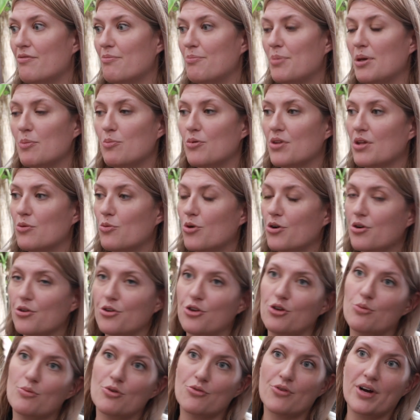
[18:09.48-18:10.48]
people that work
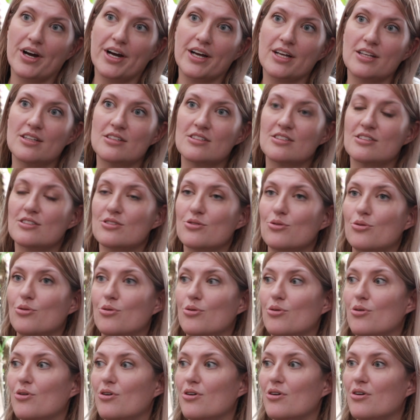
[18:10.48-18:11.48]
on human rights
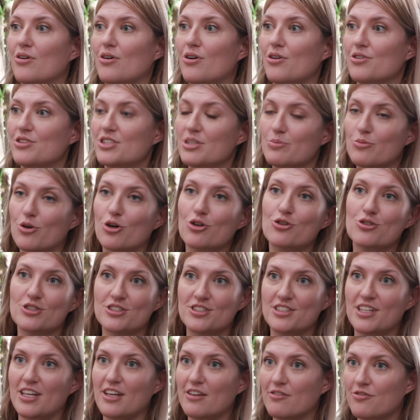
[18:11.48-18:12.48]
or on
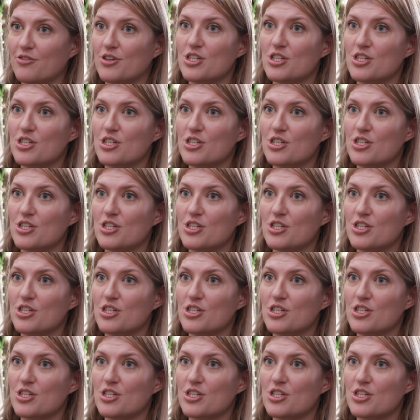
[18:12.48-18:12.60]
democracy,